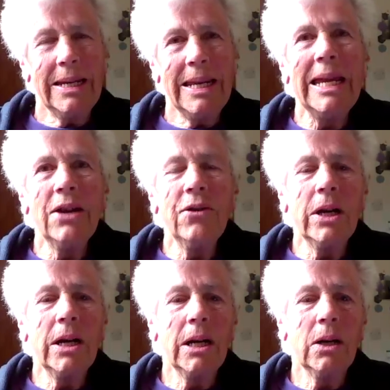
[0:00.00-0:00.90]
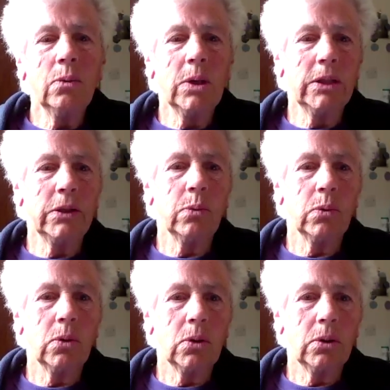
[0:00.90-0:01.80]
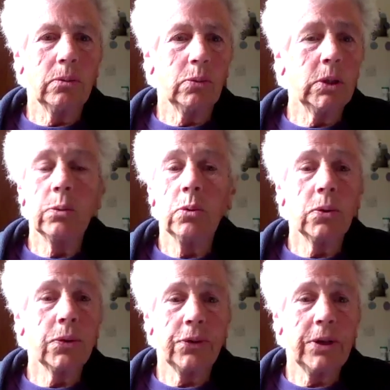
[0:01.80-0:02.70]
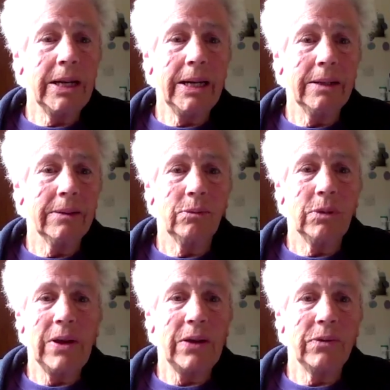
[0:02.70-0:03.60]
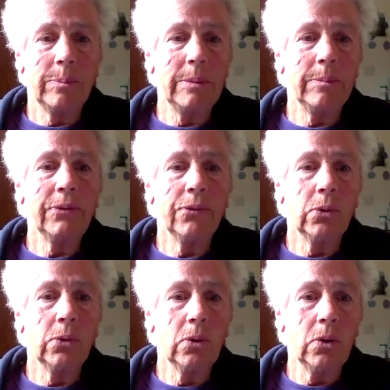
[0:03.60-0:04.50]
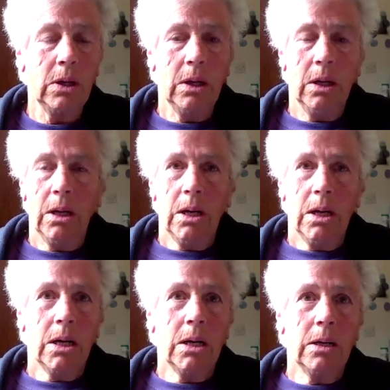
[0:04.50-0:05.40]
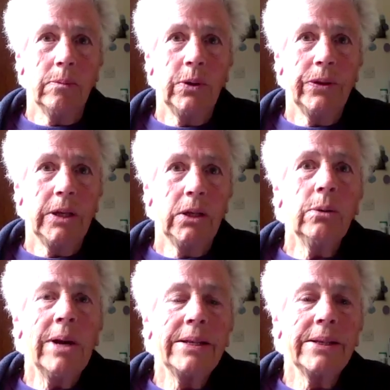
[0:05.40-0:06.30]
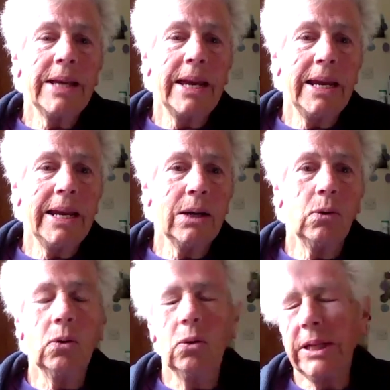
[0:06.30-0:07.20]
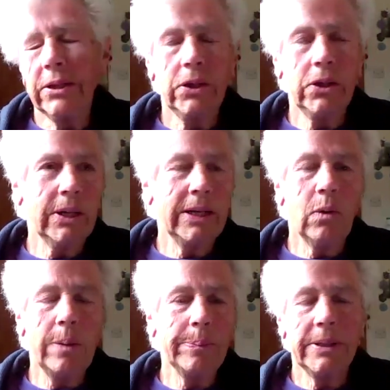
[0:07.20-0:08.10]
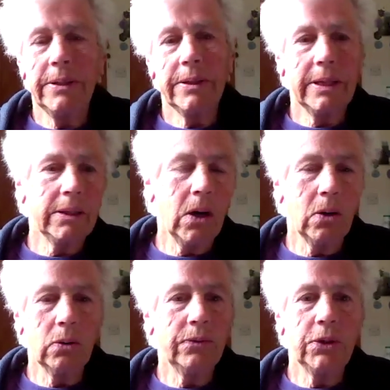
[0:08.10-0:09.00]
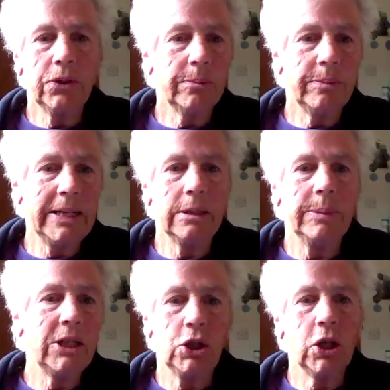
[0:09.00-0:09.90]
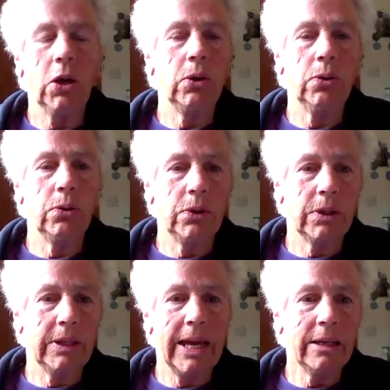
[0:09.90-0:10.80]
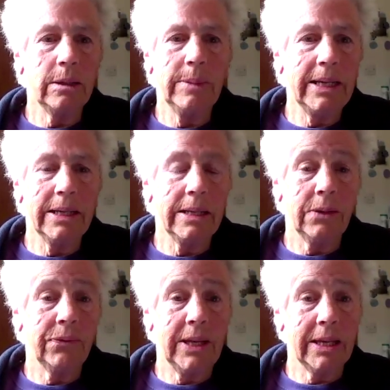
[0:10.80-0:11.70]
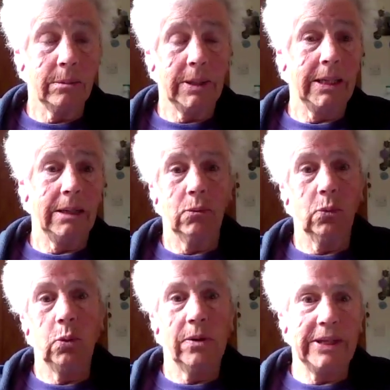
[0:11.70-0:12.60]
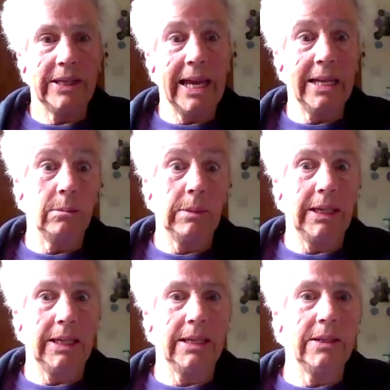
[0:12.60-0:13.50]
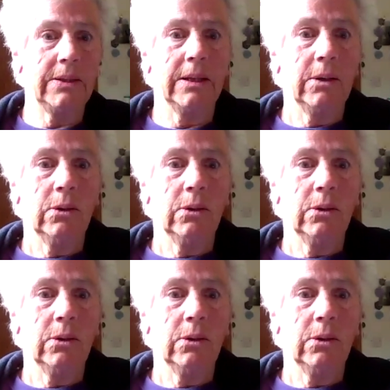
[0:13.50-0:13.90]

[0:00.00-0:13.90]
nearer a World War III than we've ever been before. With the US saying all its nuclear weapons in the whole of Europe need to be shown to the enemy, as if the enemy, whoever the enemy is,